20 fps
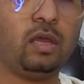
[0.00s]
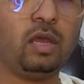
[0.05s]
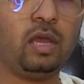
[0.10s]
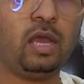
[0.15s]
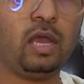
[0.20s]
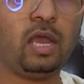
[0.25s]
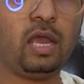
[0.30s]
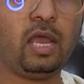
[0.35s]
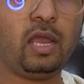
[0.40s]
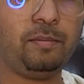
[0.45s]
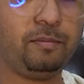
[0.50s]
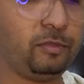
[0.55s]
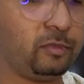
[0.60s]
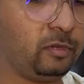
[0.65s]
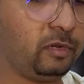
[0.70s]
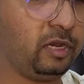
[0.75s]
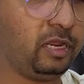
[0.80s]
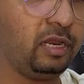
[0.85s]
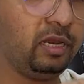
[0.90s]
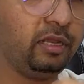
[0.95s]
I'm
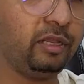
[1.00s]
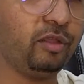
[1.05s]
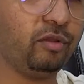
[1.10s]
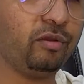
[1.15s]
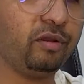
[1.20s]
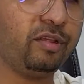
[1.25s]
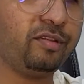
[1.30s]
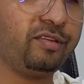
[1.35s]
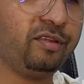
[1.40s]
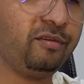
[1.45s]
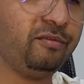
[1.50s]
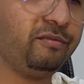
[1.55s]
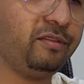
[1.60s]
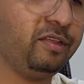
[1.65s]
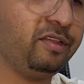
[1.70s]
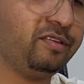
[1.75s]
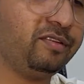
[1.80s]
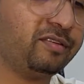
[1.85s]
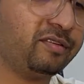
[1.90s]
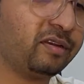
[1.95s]
really curious if
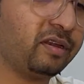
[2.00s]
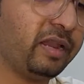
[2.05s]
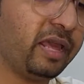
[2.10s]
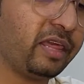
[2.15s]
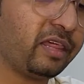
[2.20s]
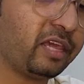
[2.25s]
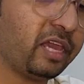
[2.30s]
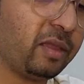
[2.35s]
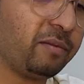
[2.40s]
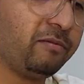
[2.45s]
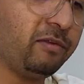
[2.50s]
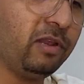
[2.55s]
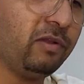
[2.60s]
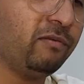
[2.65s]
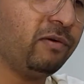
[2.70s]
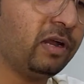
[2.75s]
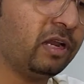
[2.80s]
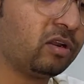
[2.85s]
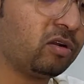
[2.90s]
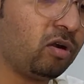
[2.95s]
this dash cam will work